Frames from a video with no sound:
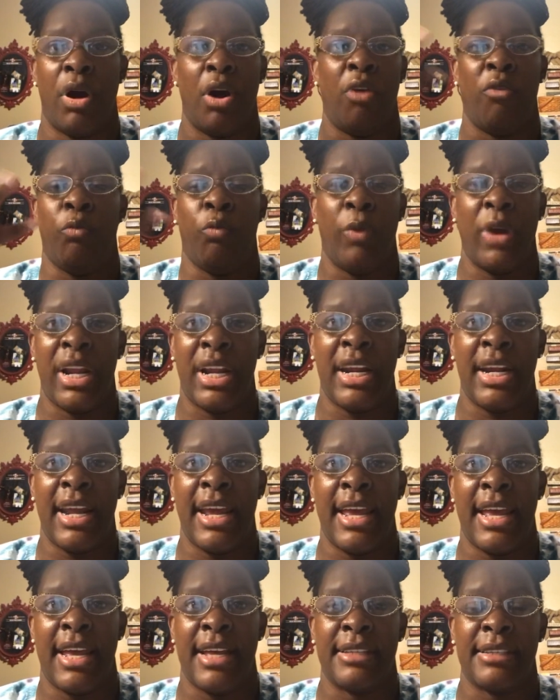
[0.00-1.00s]
And there's
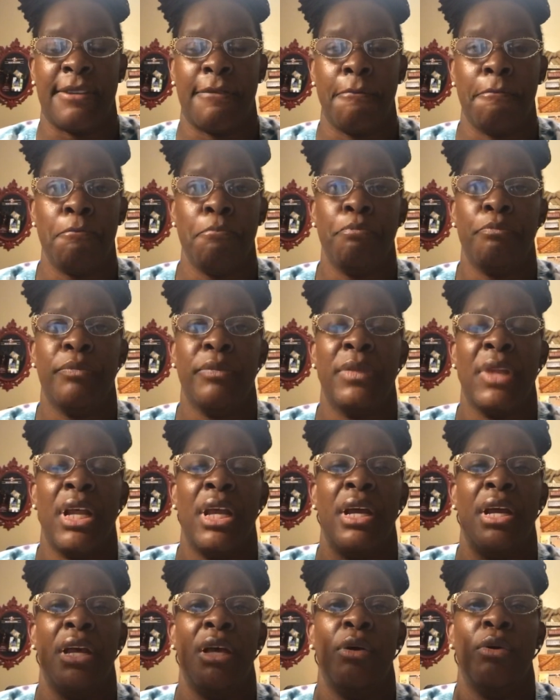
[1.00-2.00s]
no rhyme or
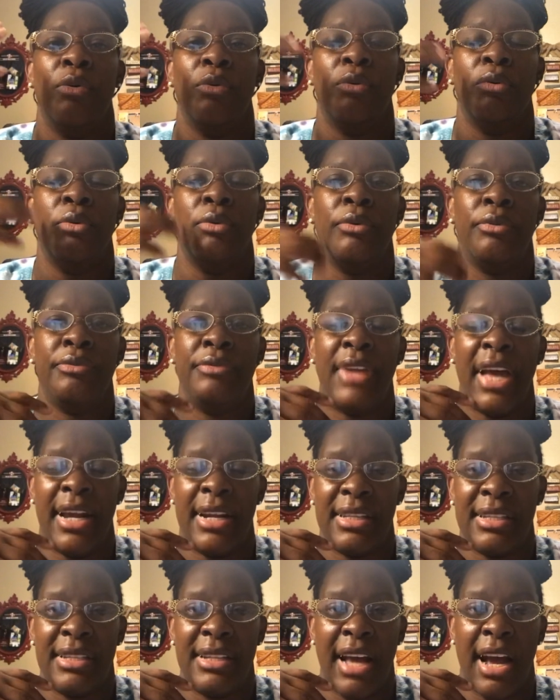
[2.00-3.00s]
reason or when it
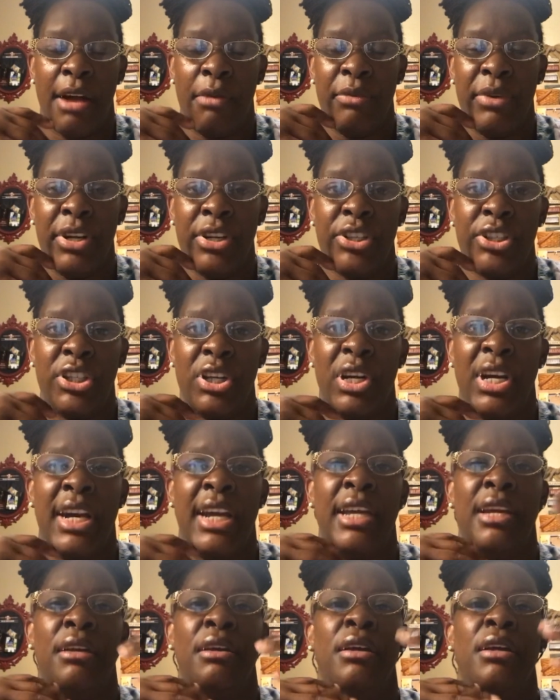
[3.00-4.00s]
is.
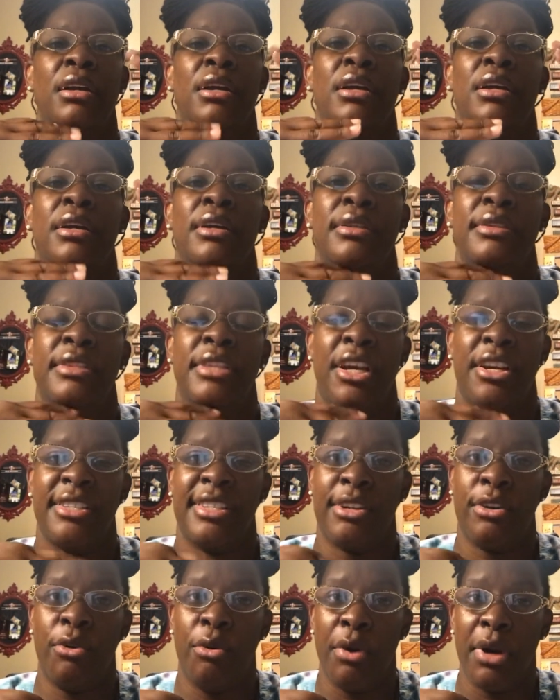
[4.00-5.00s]
That is
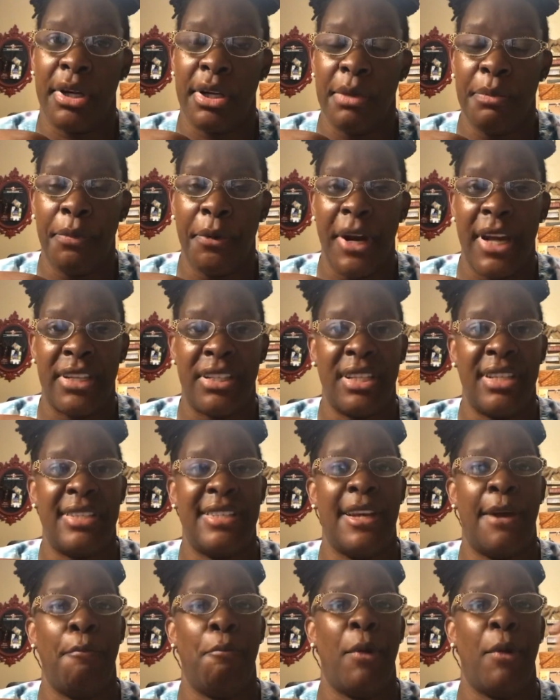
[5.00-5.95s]
not reassuring.